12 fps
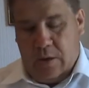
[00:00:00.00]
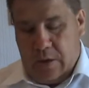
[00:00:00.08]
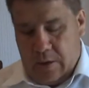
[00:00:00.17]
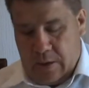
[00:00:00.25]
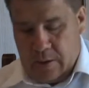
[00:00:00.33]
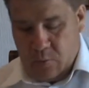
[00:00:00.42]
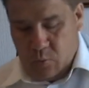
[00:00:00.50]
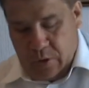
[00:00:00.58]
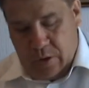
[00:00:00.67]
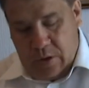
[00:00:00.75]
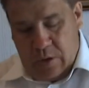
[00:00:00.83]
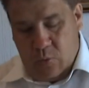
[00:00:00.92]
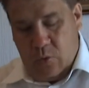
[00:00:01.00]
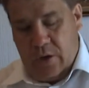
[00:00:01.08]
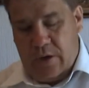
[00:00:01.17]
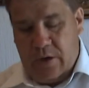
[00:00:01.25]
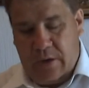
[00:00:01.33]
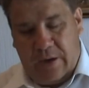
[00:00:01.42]
uh, we we
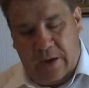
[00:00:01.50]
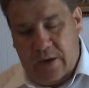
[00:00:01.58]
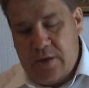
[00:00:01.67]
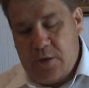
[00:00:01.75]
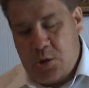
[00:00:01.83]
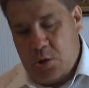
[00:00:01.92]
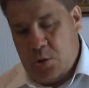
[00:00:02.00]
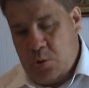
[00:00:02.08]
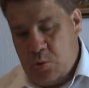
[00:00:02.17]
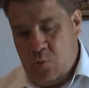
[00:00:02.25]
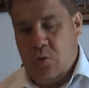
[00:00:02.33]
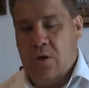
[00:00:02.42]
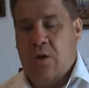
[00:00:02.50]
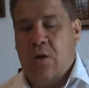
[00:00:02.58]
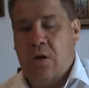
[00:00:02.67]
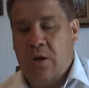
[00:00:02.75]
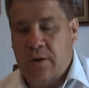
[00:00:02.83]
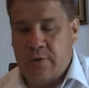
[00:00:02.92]
didn't get into
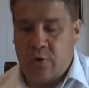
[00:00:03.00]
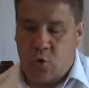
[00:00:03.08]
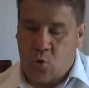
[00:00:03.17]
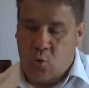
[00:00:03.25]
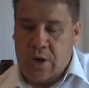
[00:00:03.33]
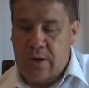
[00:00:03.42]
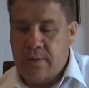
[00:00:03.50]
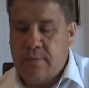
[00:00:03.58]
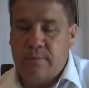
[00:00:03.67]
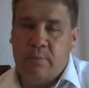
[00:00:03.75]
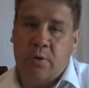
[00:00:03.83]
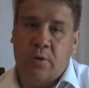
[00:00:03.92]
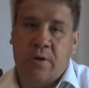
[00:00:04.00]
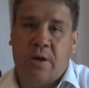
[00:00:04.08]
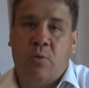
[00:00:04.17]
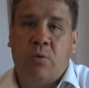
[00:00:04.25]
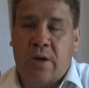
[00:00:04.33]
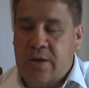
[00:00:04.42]
uh, the Quran, but
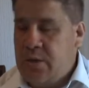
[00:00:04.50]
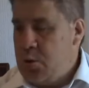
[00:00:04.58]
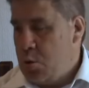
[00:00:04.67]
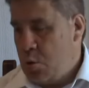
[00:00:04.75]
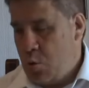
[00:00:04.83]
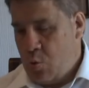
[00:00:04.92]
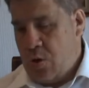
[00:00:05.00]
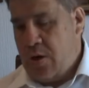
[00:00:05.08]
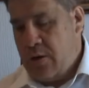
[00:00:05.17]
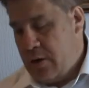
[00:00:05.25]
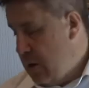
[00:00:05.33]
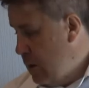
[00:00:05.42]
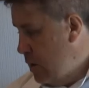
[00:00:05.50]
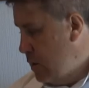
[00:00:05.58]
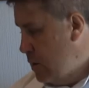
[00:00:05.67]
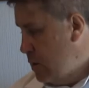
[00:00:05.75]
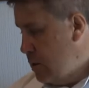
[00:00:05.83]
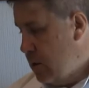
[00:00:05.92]
now we'll get into the Quran
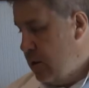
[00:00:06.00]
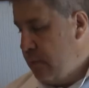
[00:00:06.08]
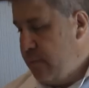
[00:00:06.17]
and. Uh,